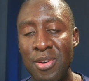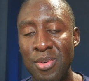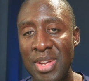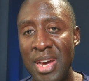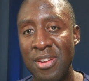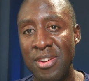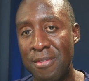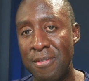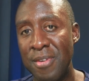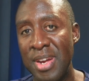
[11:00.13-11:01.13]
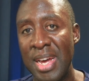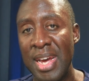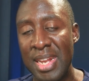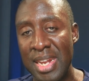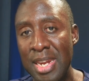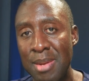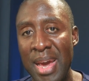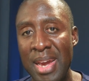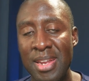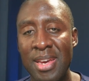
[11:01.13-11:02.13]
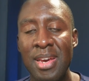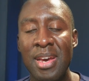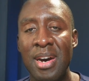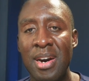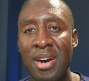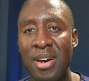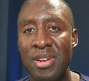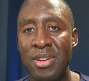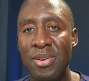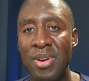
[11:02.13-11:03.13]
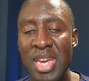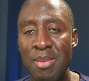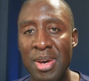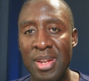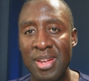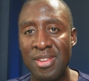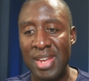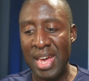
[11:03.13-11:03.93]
downloaded a free lead magnet on your email list.